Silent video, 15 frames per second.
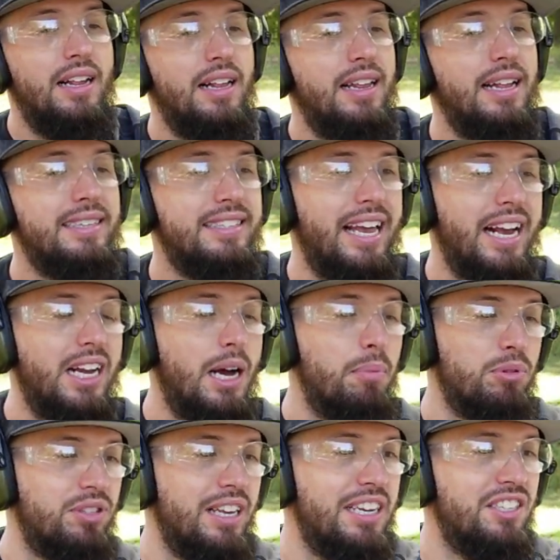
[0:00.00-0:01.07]
let's take a
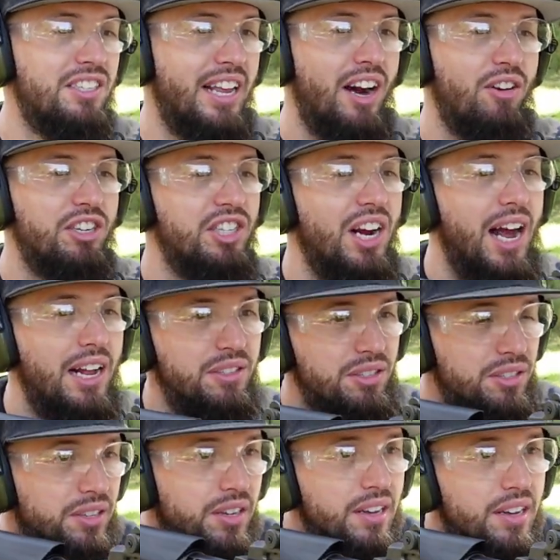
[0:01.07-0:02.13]
couple stationary
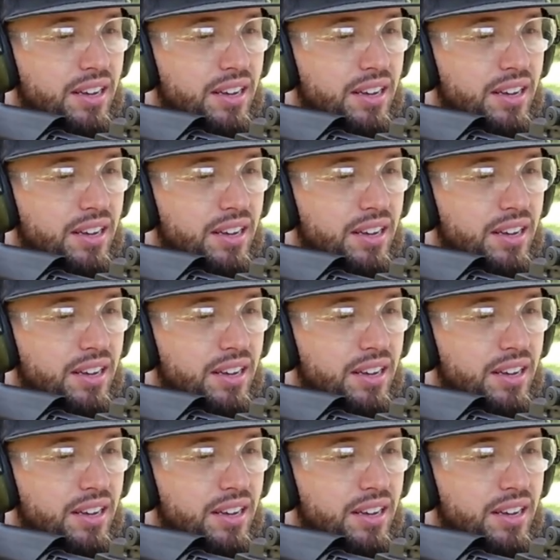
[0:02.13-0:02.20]
shots.